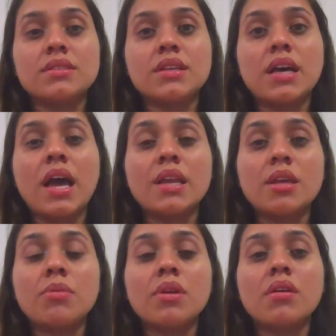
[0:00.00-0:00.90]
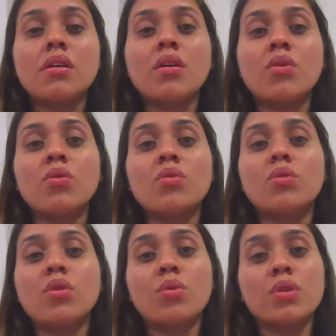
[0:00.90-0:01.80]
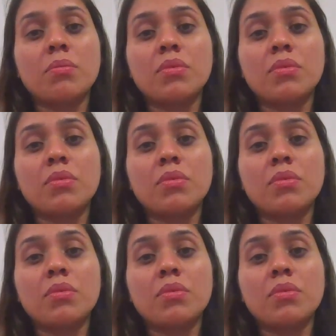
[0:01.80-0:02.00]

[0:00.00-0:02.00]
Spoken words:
anemia or low number of